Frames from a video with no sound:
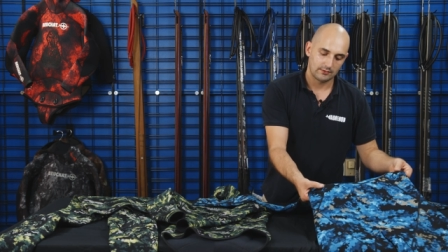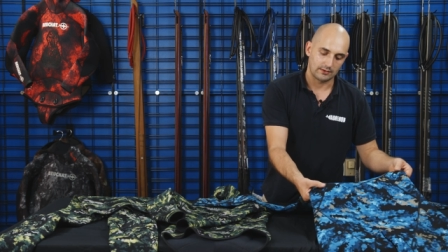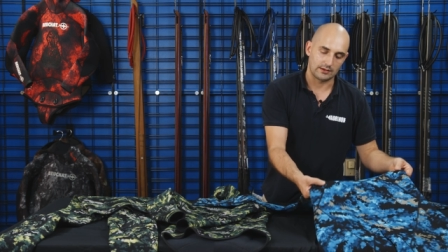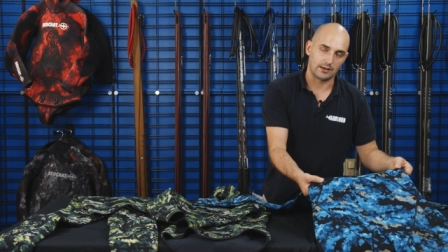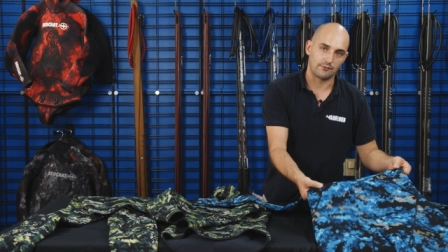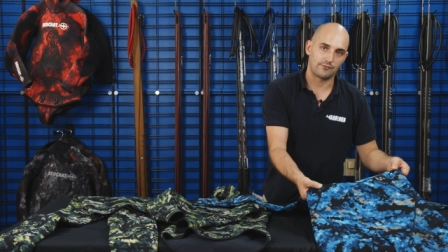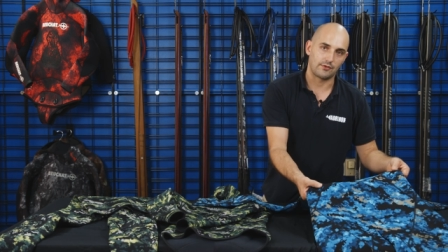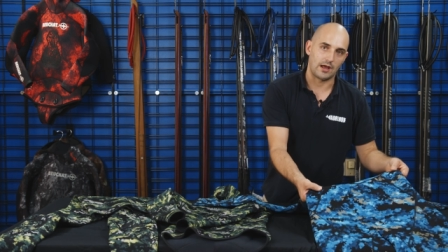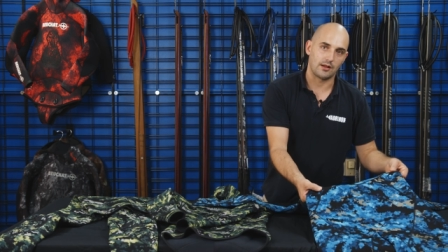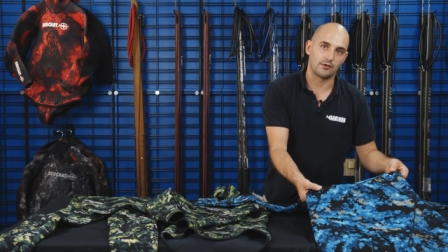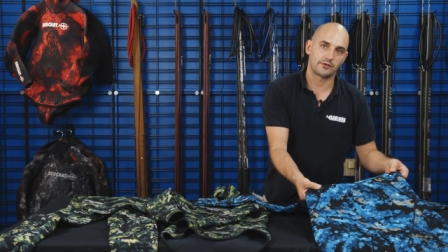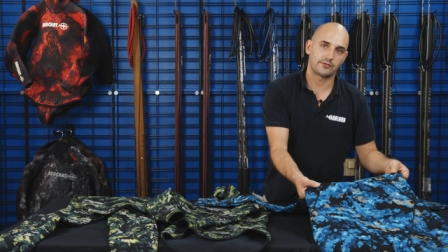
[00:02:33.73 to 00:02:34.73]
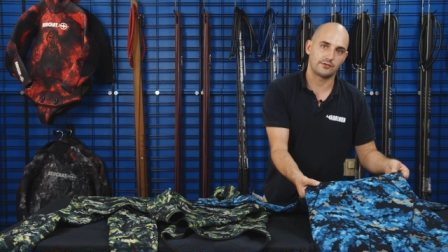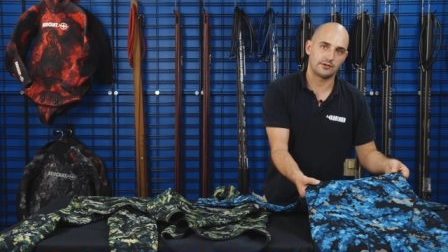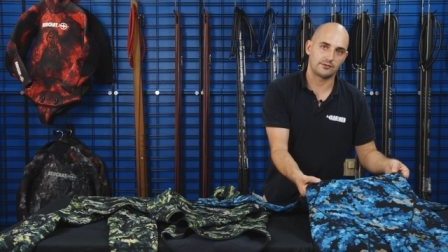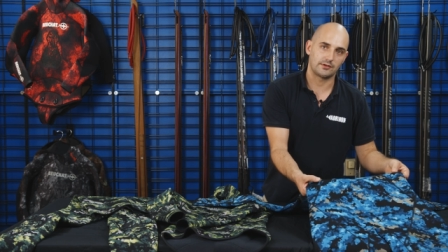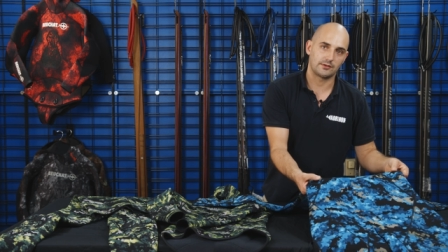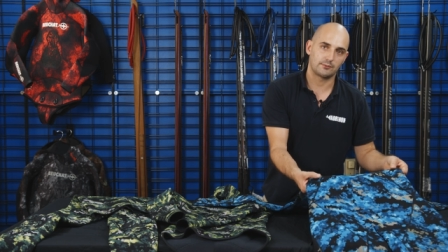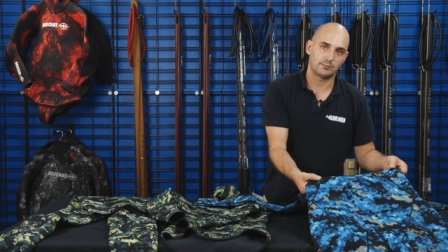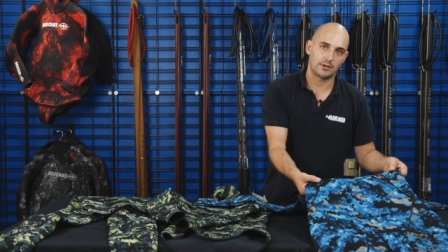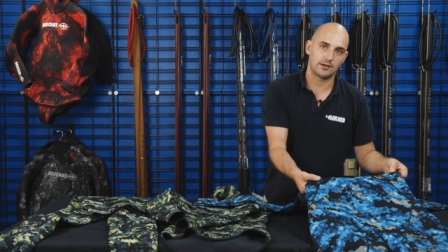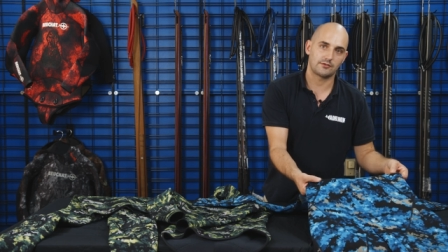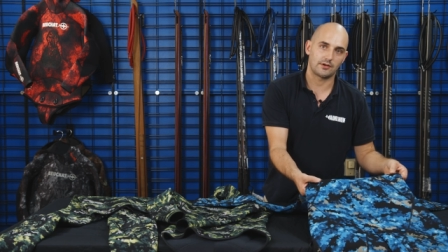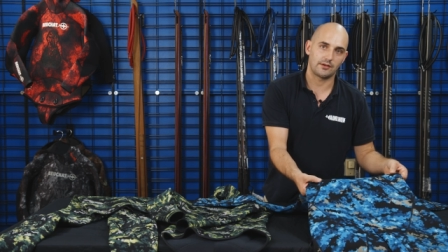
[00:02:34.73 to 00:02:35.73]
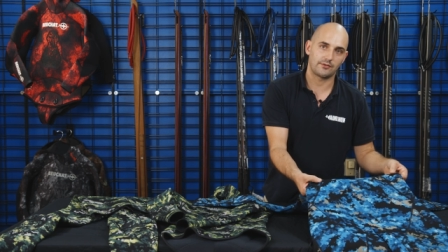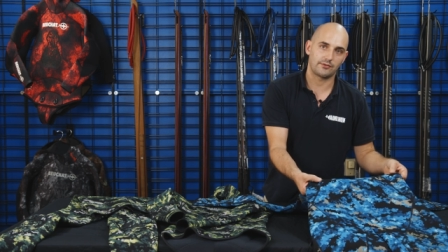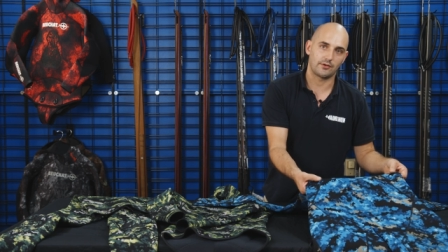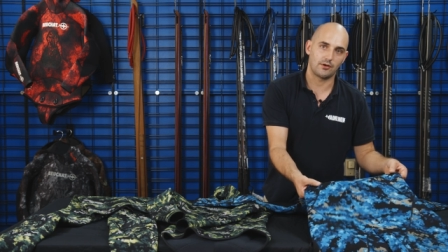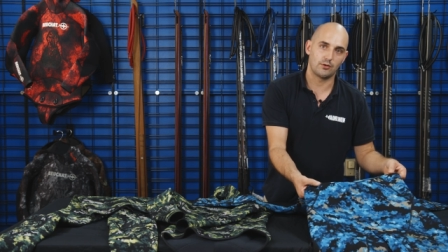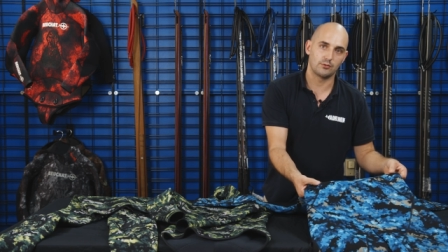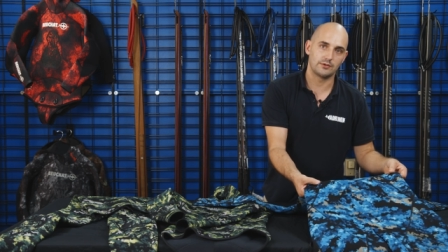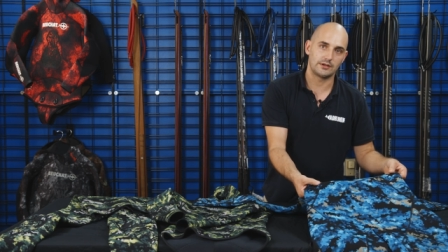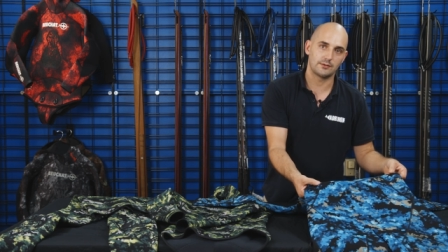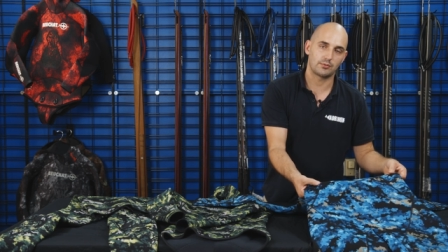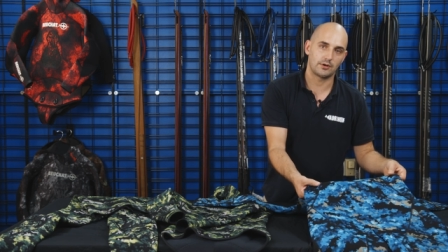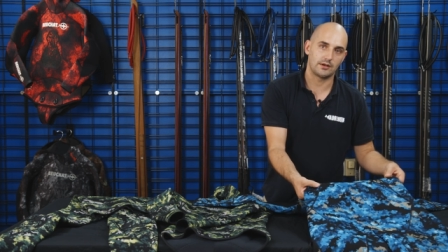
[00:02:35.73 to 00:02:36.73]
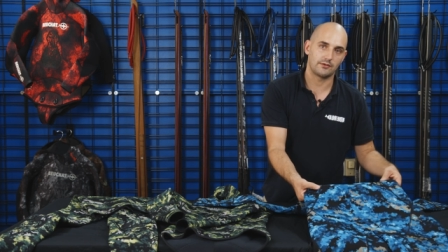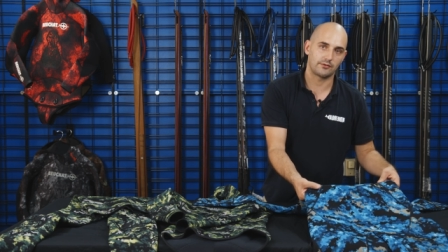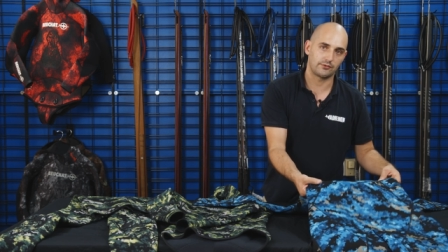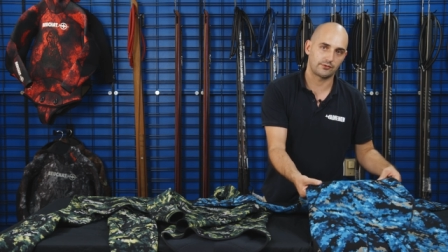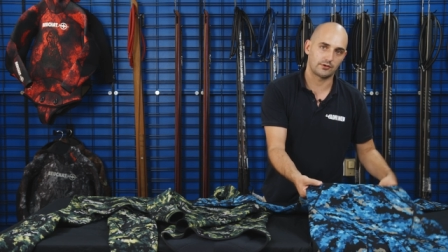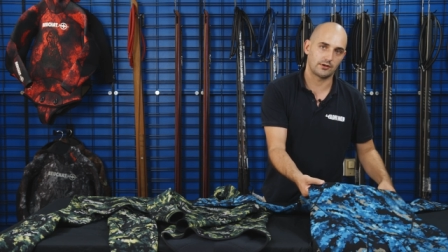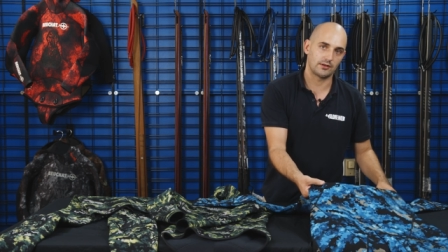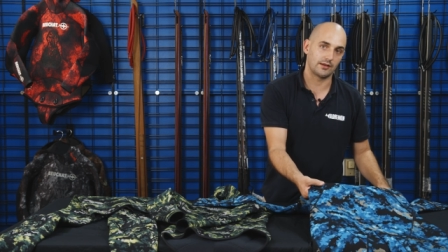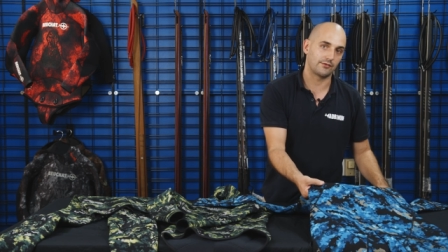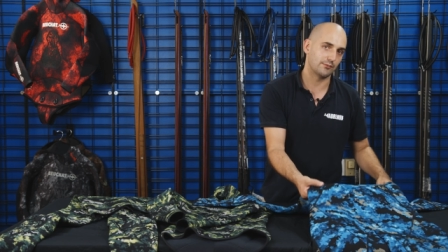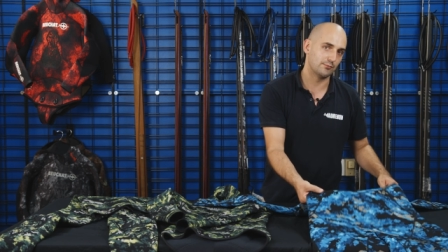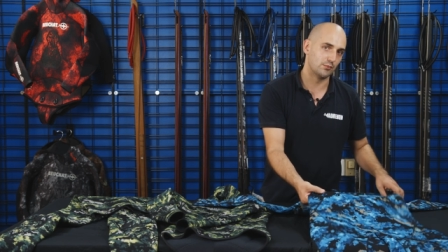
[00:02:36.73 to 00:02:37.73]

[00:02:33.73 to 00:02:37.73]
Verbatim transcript: Again, flat lock stitching penetrates the whole neoprene, so it's going to let some